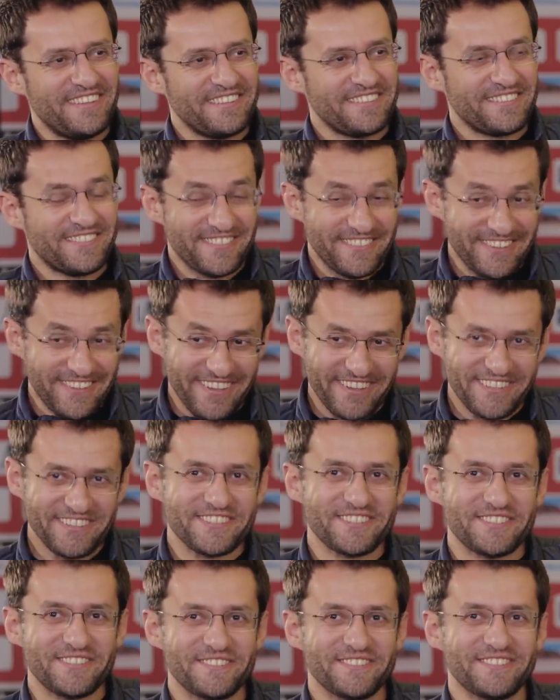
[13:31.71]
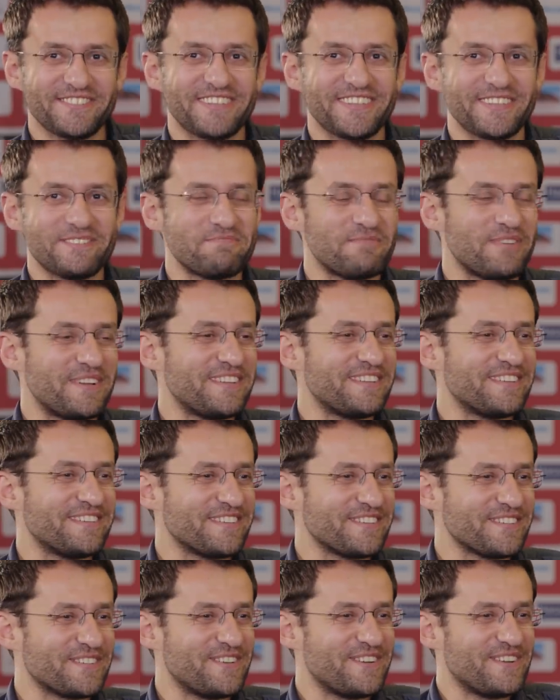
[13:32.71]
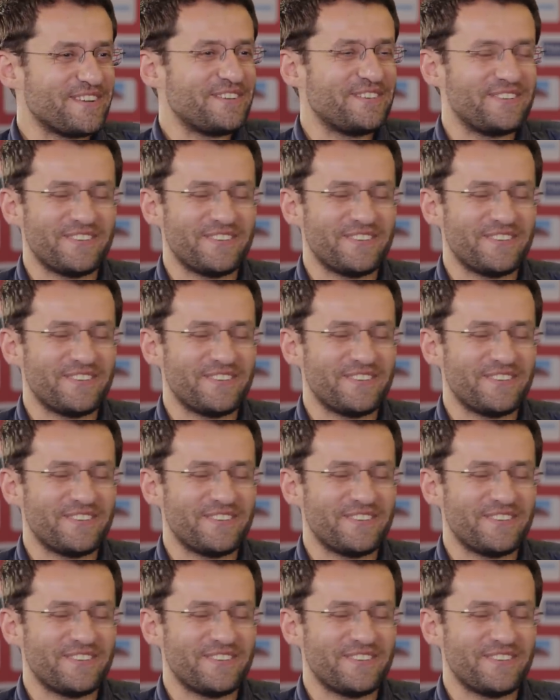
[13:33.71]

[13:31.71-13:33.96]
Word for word: so he understood that my dog is very